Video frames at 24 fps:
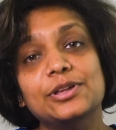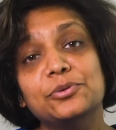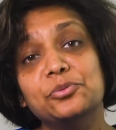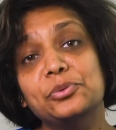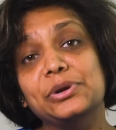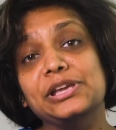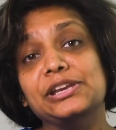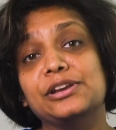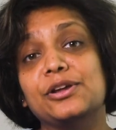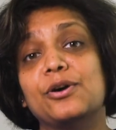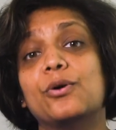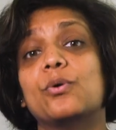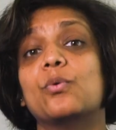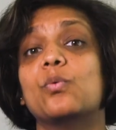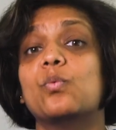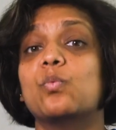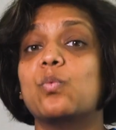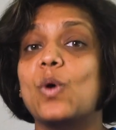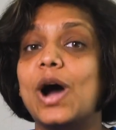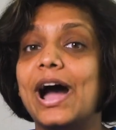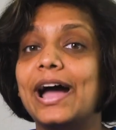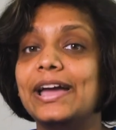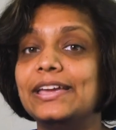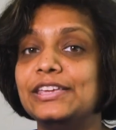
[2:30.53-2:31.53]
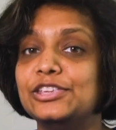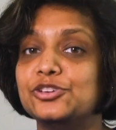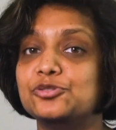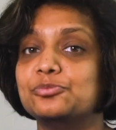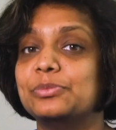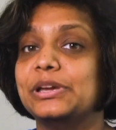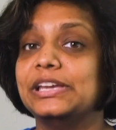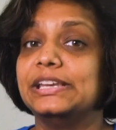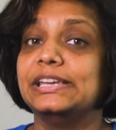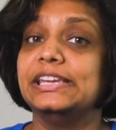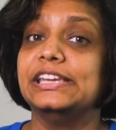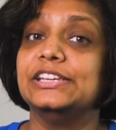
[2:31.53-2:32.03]
that we know why you
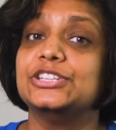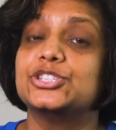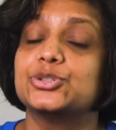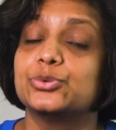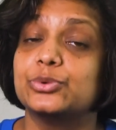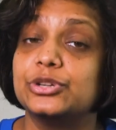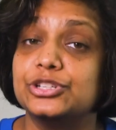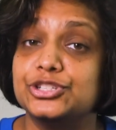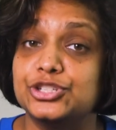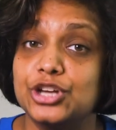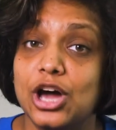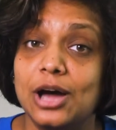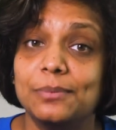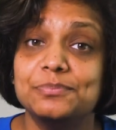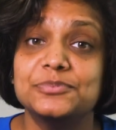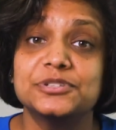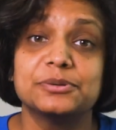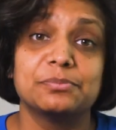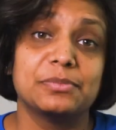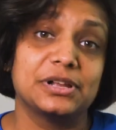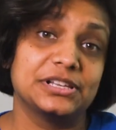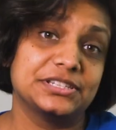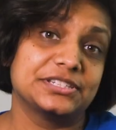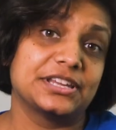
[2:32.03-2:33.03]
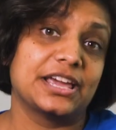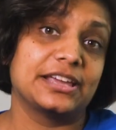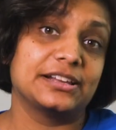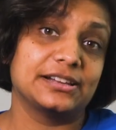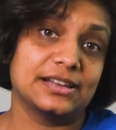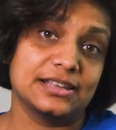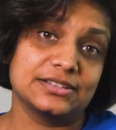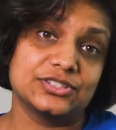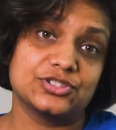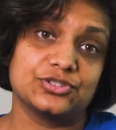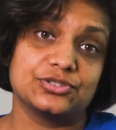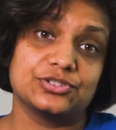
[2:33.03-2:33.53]
may need to adopt a
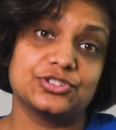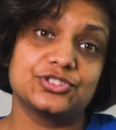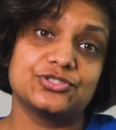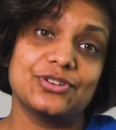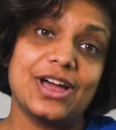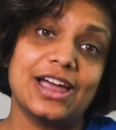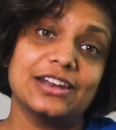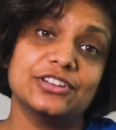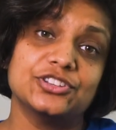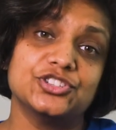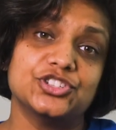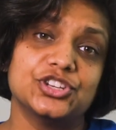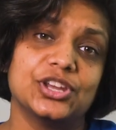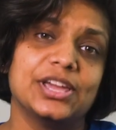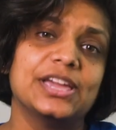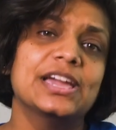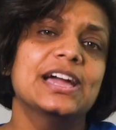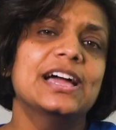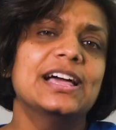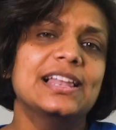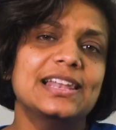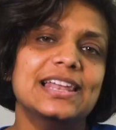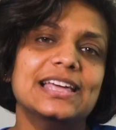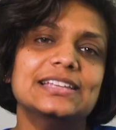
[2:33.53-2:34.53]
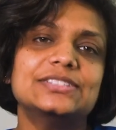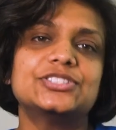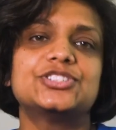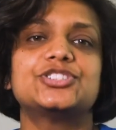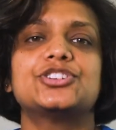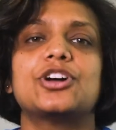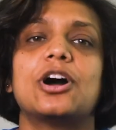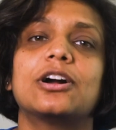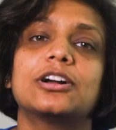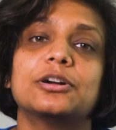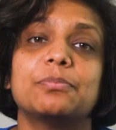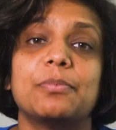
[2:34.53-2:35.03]
multi-cluster strategy, let's
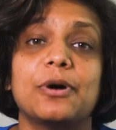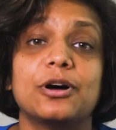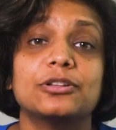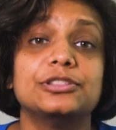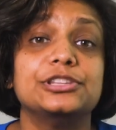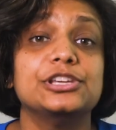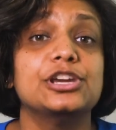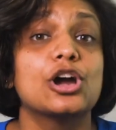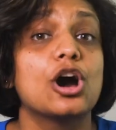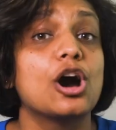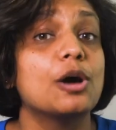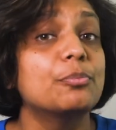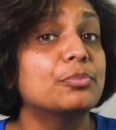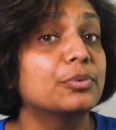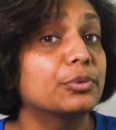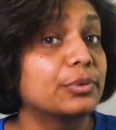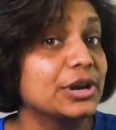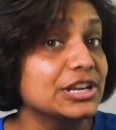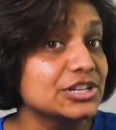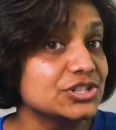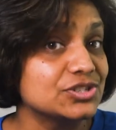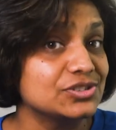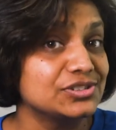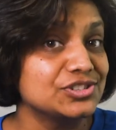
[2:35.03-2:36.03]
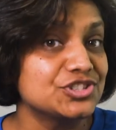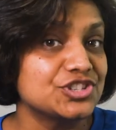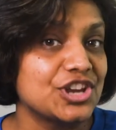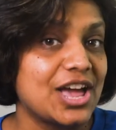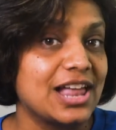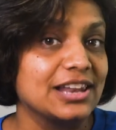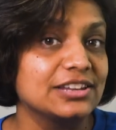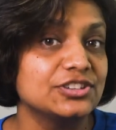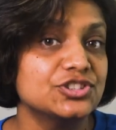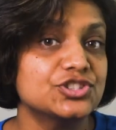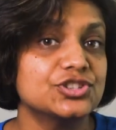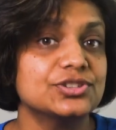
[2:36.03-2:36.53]
talk about the operational
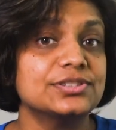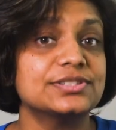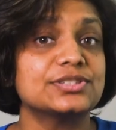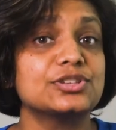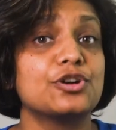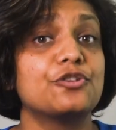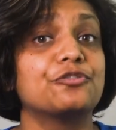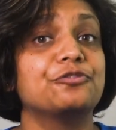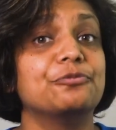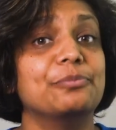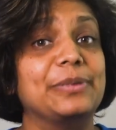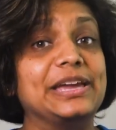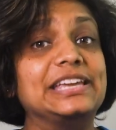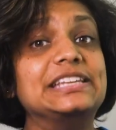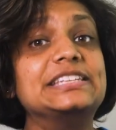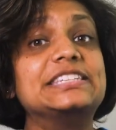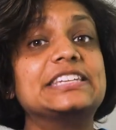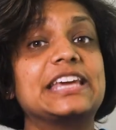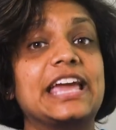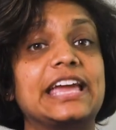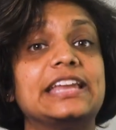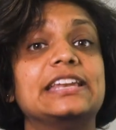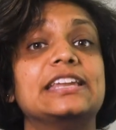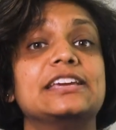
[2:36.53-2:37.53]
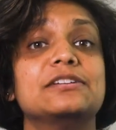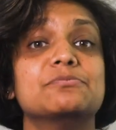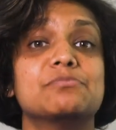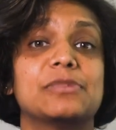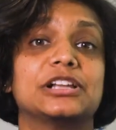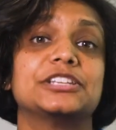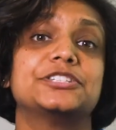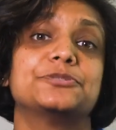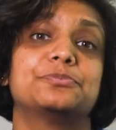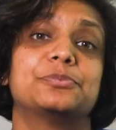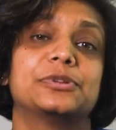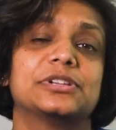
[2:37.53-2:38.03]
challenges of maintaining
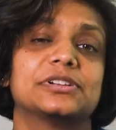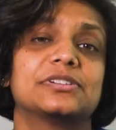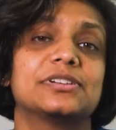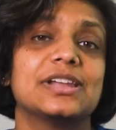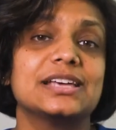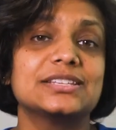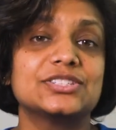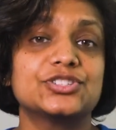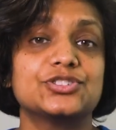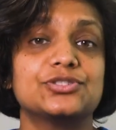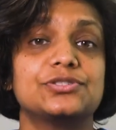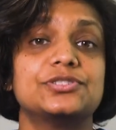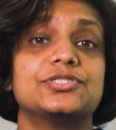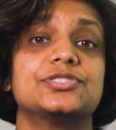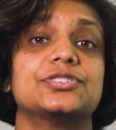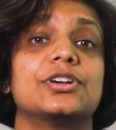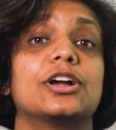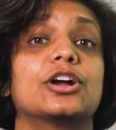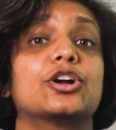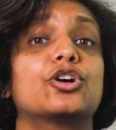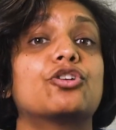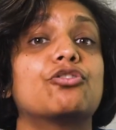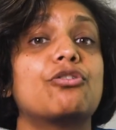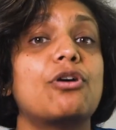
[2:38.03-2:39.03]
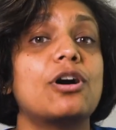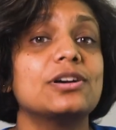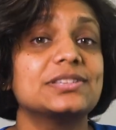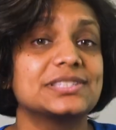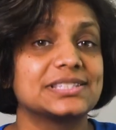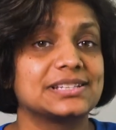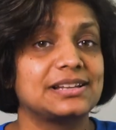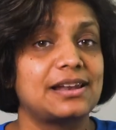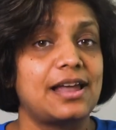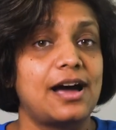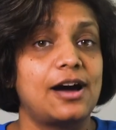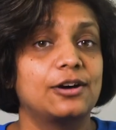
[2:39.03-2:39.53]
multiple clusters
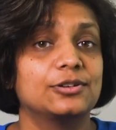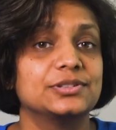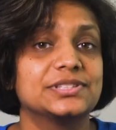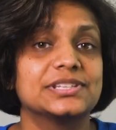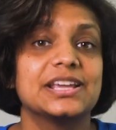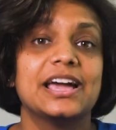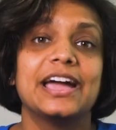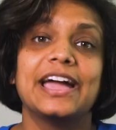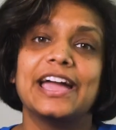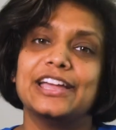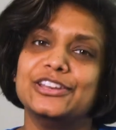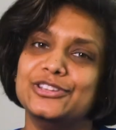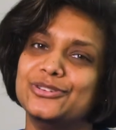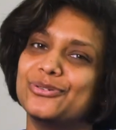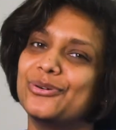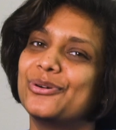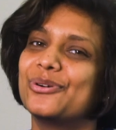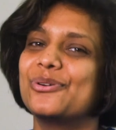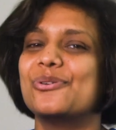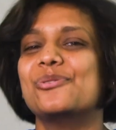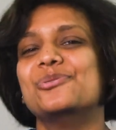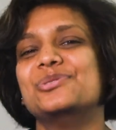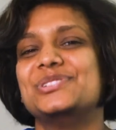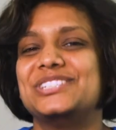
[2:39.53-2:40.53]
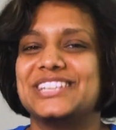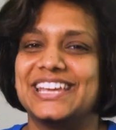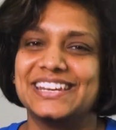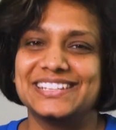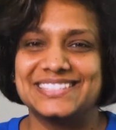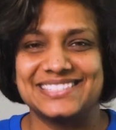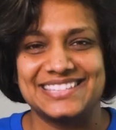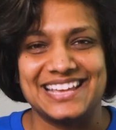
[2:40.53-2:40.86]
across clouds and your own data